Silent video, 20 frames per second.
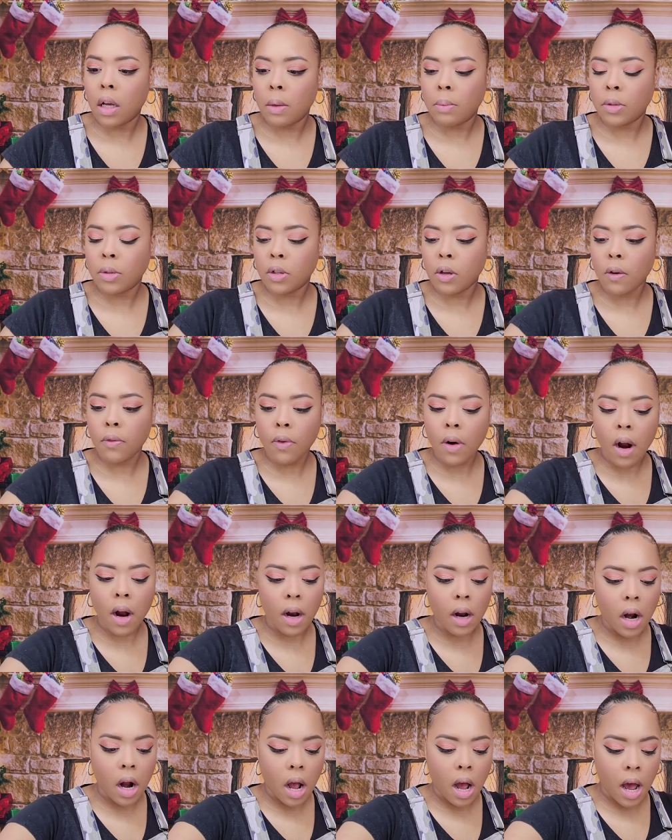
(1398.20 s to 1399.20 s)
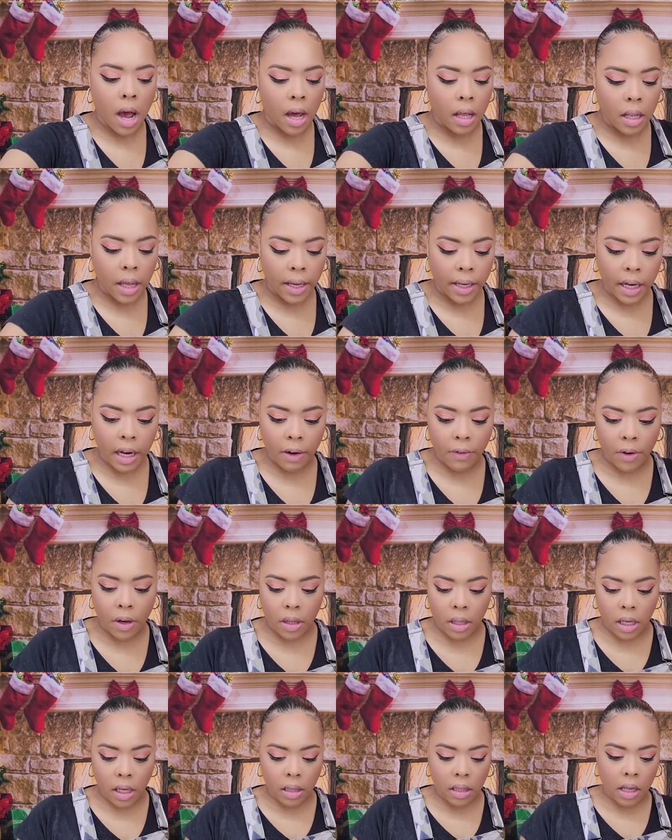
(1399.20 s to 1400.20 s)
Um, so far, I like
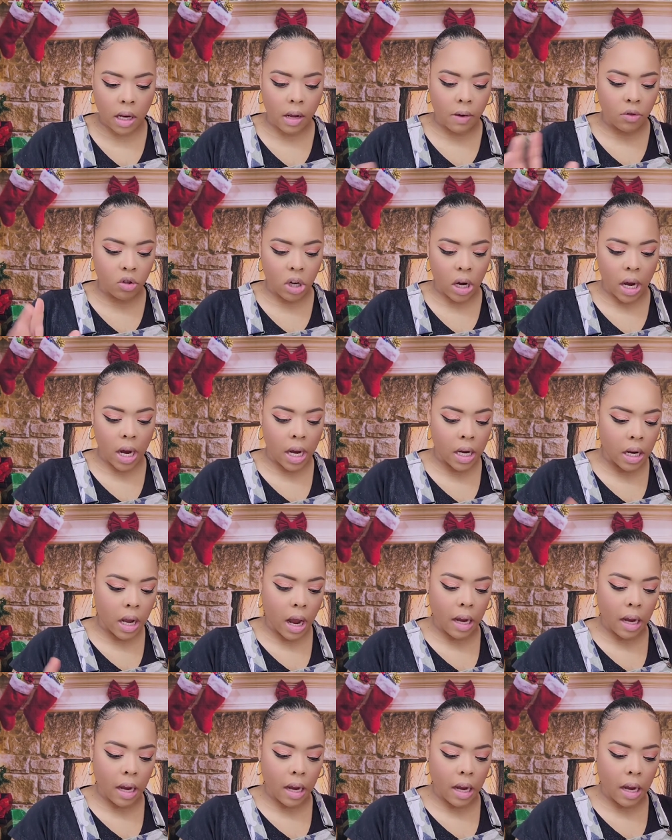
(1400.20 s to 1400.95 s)
everything that I've tried.